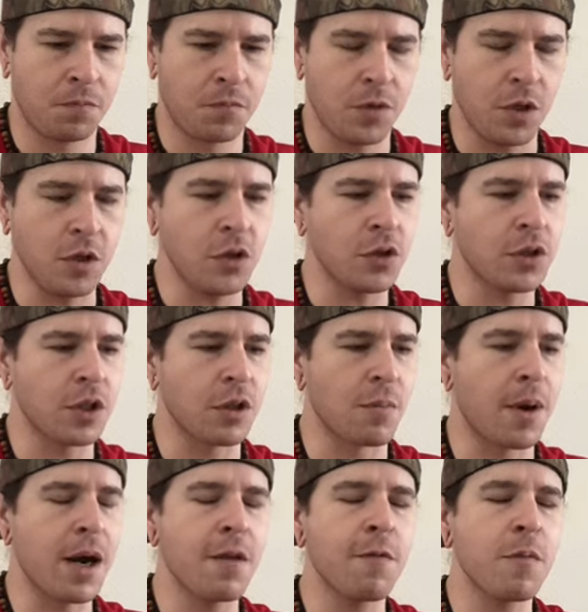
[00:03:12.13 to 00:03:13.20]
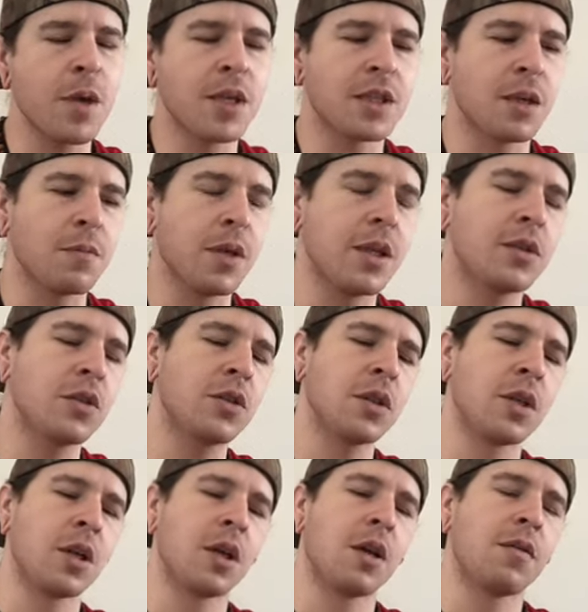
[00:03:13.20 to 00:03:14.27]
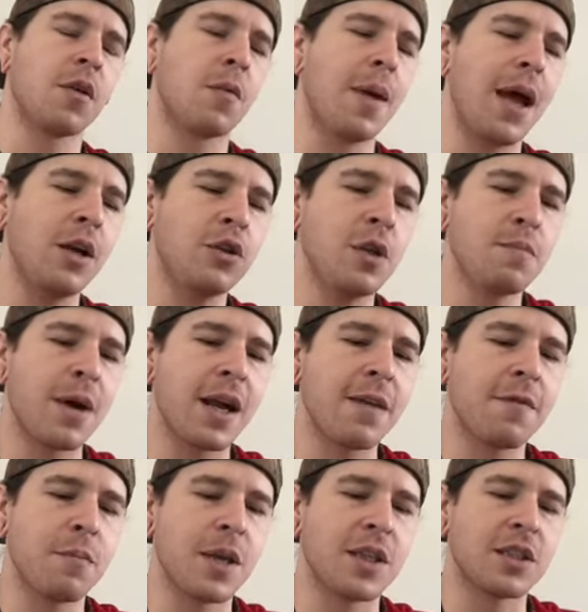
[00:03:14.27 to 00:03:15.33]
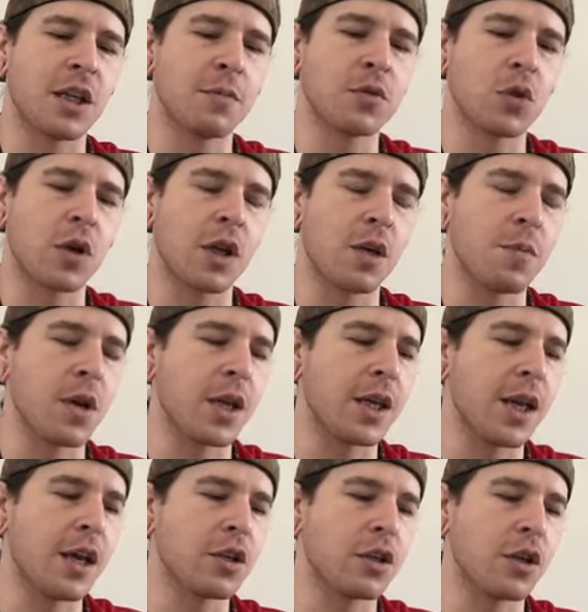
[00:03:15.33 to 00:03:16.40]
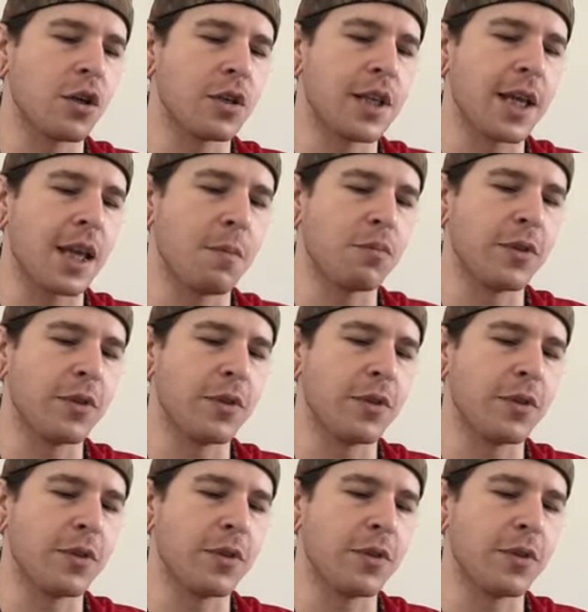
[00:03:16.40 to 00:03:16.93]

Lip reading: Interesting. There might even be some There actually might even be some sort of communication here taking